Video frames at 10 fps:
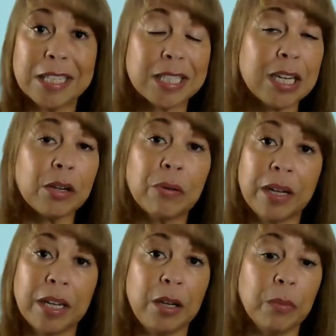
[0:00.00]
It's not
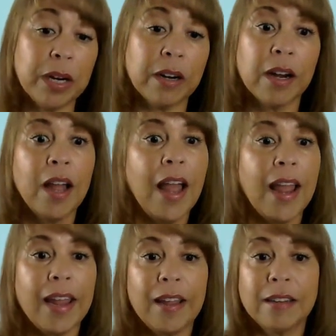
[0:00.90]
going anywhere.
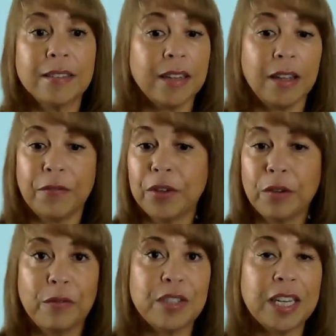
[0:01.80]
And if
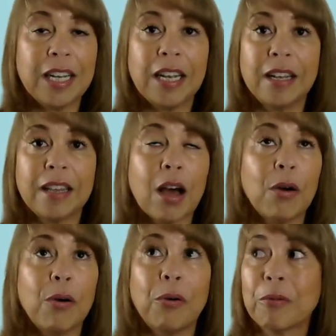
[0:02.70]
you've seen that
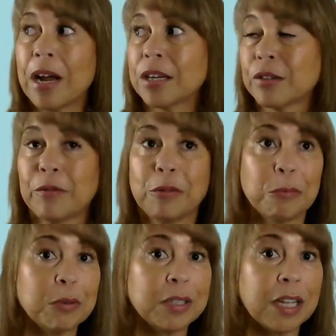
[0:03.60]
whole rush of new
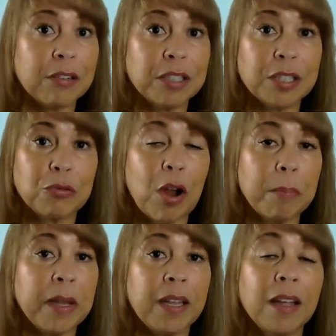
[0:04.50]
rules that are just
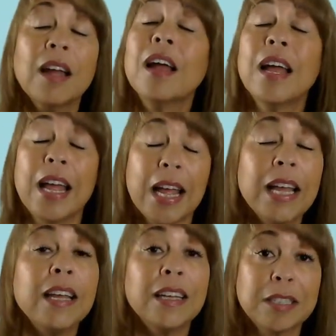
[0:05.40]
dropping,
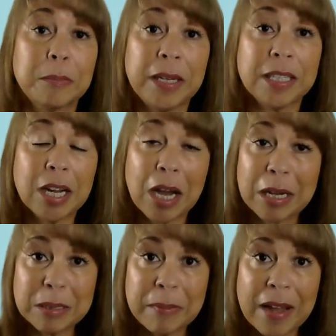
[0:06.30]
it is being
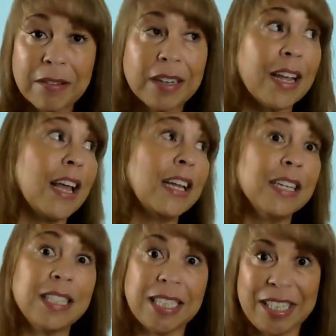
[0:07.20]
talked about and
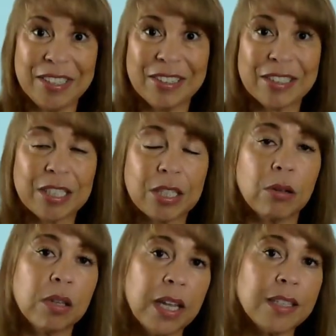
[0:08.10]
it's here.
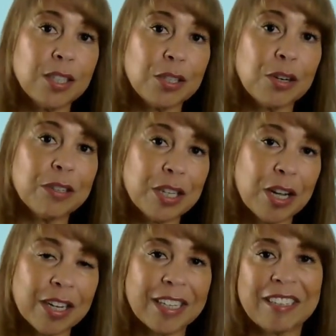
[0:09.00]
So let's start
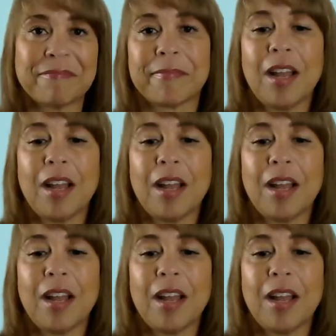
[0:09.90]
talking.